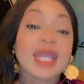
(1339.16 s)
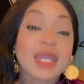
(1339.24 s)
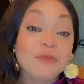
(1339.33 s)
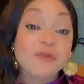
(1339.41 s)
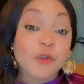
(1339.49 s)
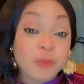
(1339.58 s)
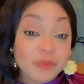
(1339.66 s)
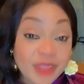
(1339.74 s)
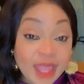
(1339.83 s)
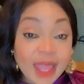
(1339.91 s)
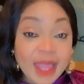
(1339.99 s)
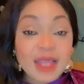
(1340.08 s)
him from
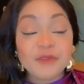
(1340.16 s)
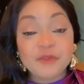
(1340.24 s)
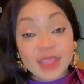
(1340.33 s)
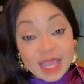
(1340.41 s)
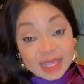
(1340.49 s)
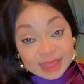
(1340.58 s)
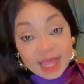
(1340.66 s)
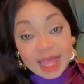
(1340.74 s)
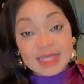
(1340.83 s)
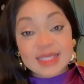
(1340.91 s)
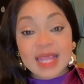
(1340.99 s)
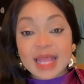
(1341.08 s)
there via
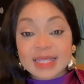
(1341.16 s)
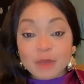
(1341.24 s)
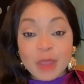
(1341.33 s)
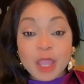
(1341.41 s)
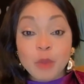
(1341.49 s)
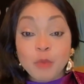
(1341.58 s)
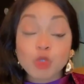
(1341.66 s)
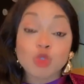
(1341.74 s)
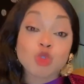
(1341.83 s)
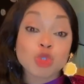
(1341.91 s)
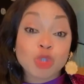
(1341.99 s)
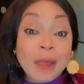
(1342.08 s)
that, and they were able
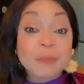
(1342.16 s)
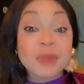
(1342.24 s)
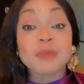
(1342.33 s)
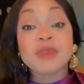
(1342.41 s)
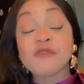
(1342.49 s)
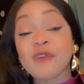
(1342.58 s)
to trap him.